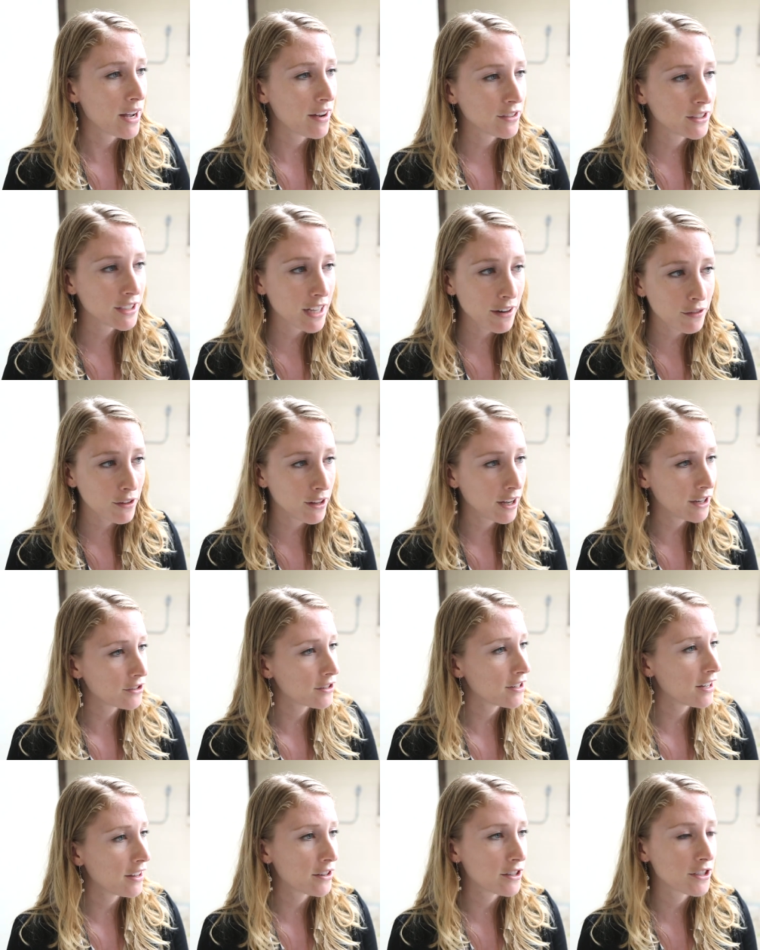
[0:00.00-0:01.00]
we have several
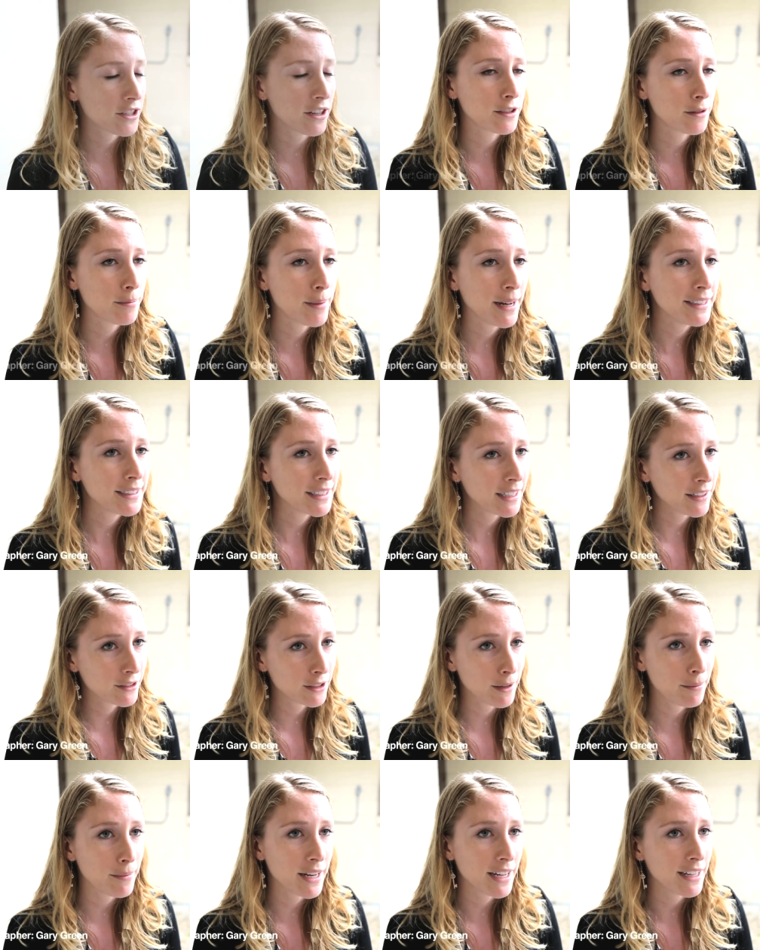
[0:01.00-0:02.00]
hundred other shelter pets, and
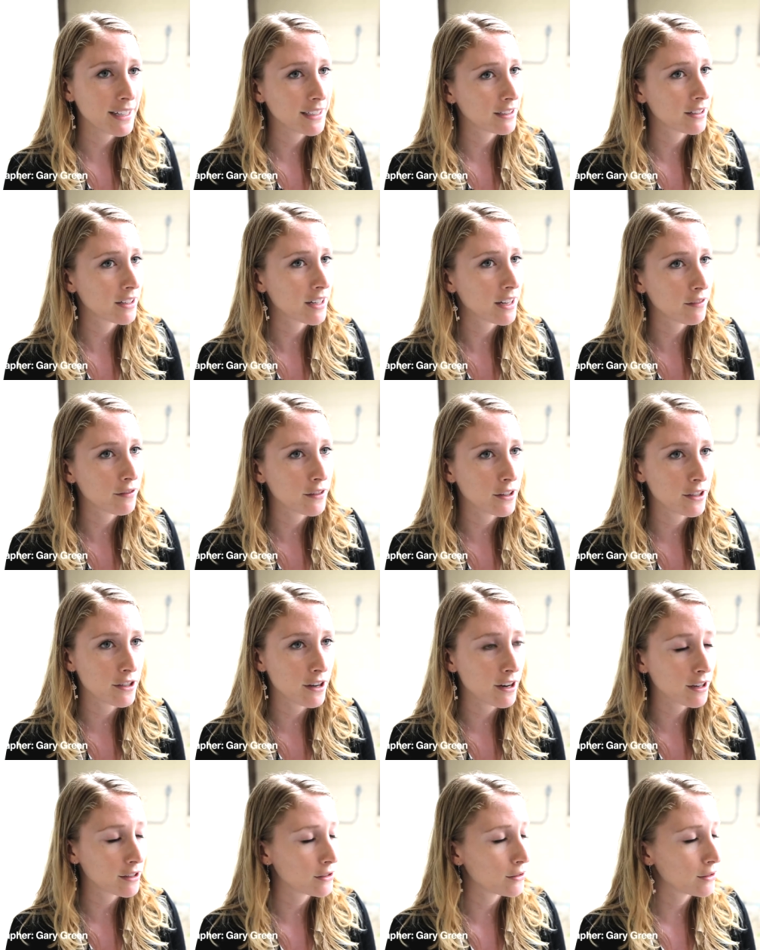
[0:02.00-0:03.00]
if somebody is looking for
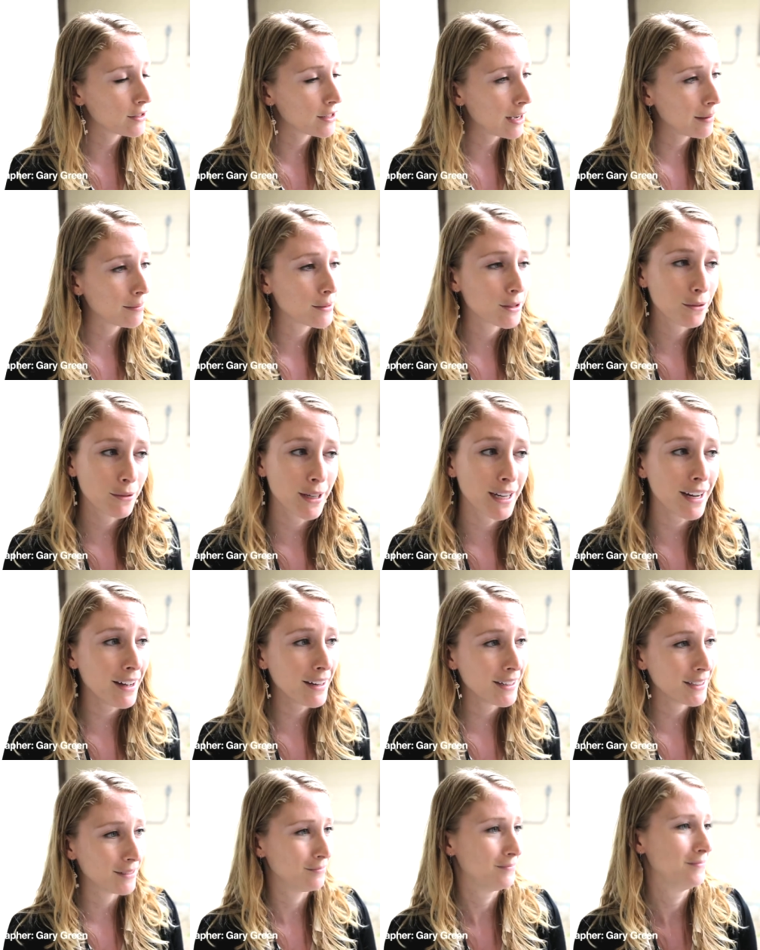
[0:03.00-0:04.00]
a dog to adopt, we
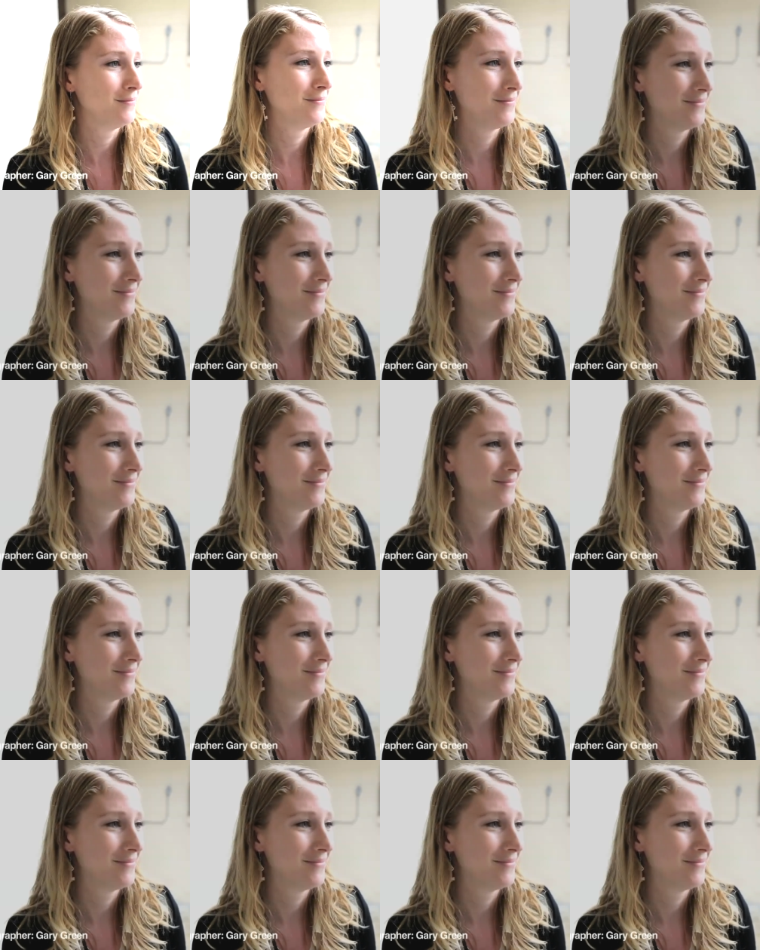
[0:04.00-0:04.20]
got it.